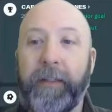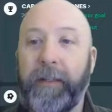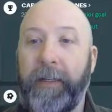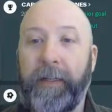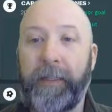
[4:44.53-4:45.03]

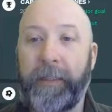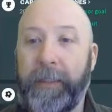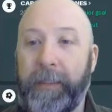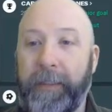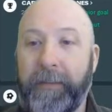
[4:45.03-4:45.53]

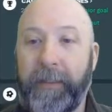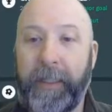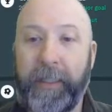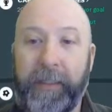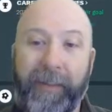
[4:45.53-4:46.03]
Let's
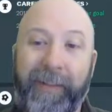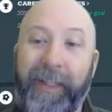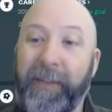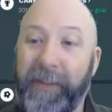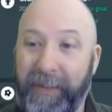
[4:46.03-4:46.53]
see.
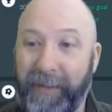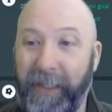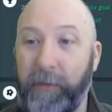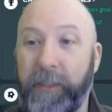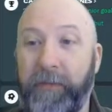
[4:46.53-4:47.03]
Technique of
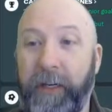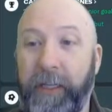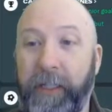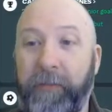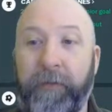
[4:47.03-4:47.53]
16, which is very
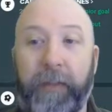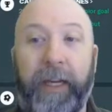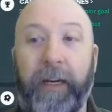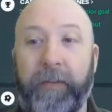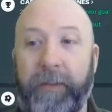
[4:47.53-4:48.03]
good.
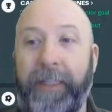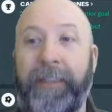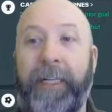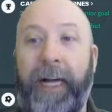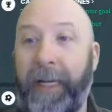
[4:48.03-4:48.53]
Flair of
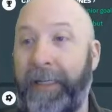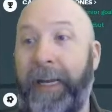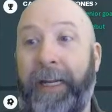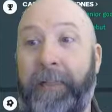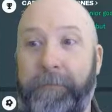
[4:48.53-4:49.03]
19. Hot
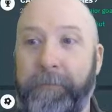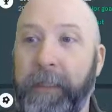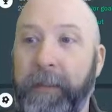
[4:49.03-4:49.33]
damn.